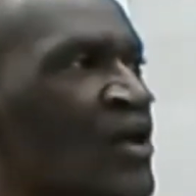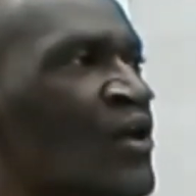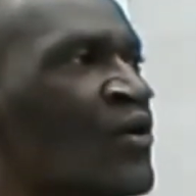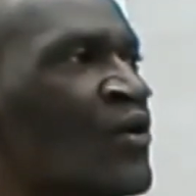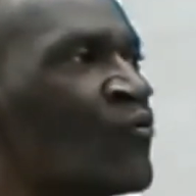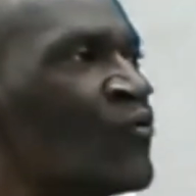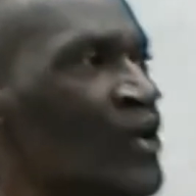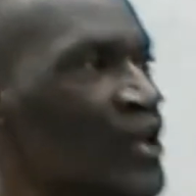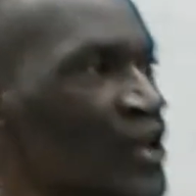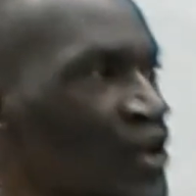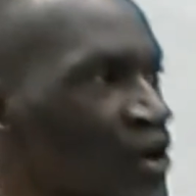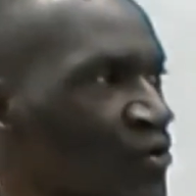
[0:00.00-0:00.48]

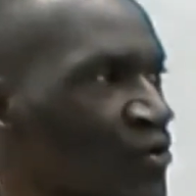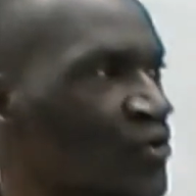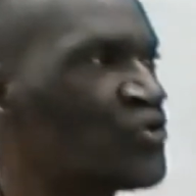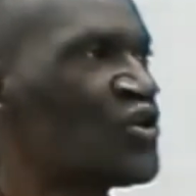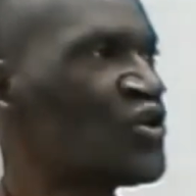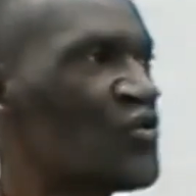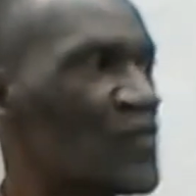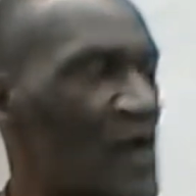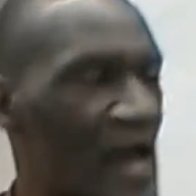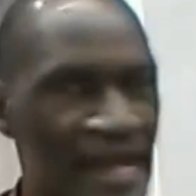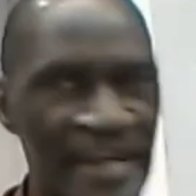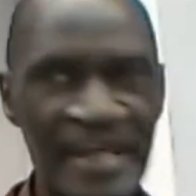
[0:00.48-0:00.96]
when you
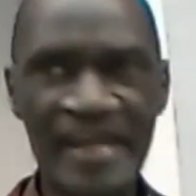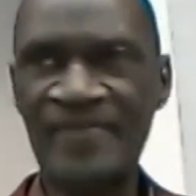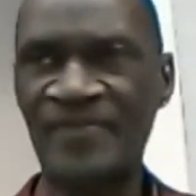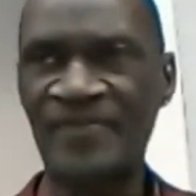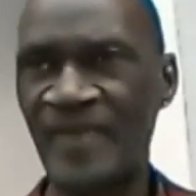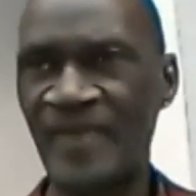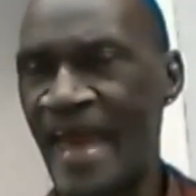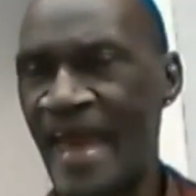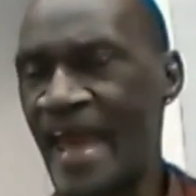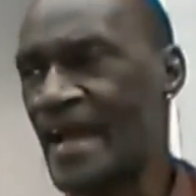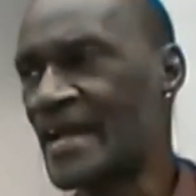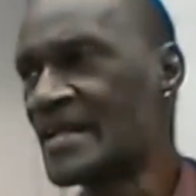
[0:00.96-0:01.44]
do
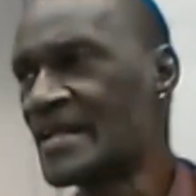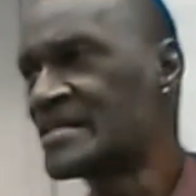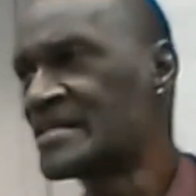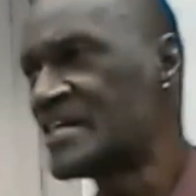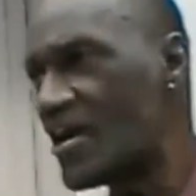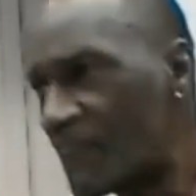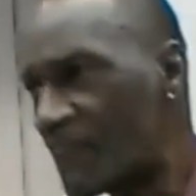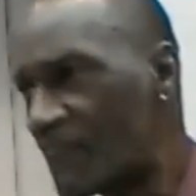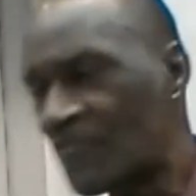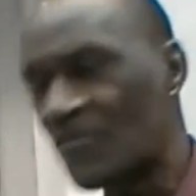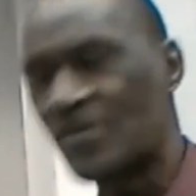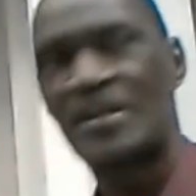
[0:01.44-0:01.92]
anything
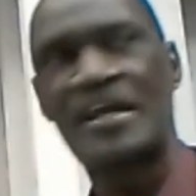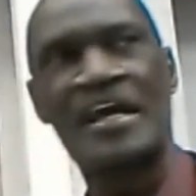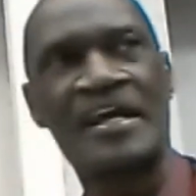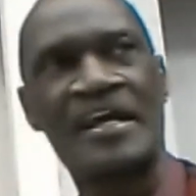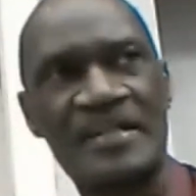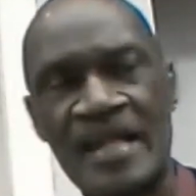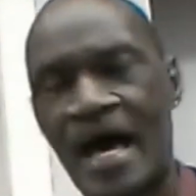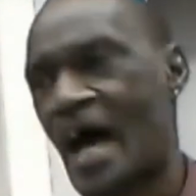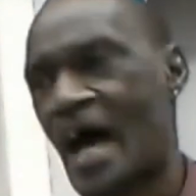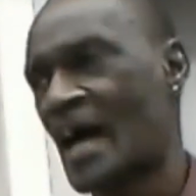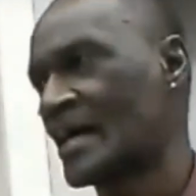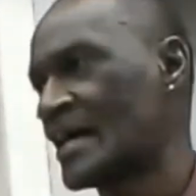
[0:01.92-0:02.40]
different in
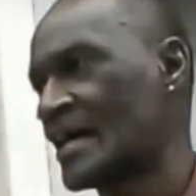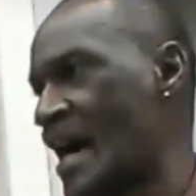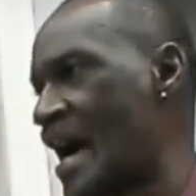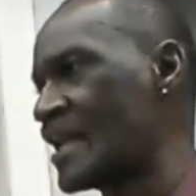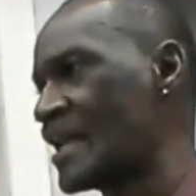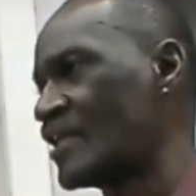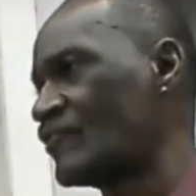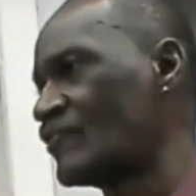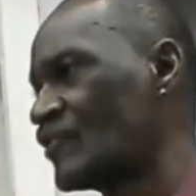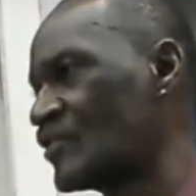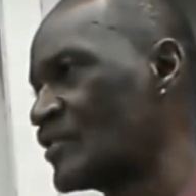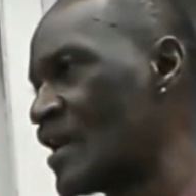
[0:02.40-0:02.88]

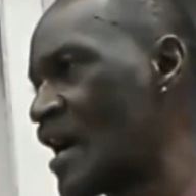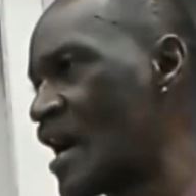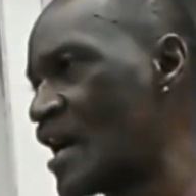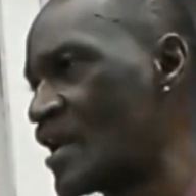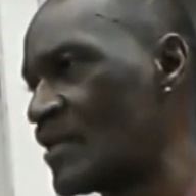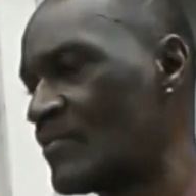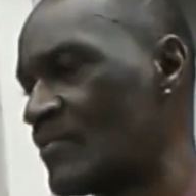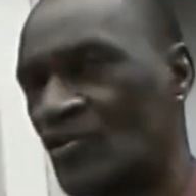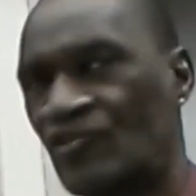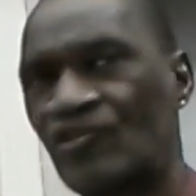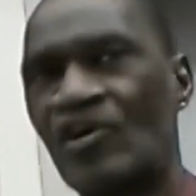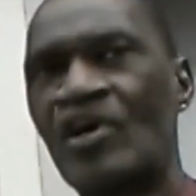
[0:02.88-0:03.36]
Narcotics
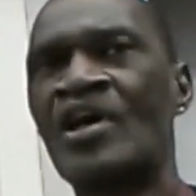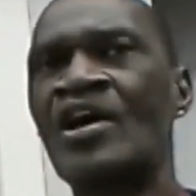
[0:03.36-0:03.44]
Anonymous,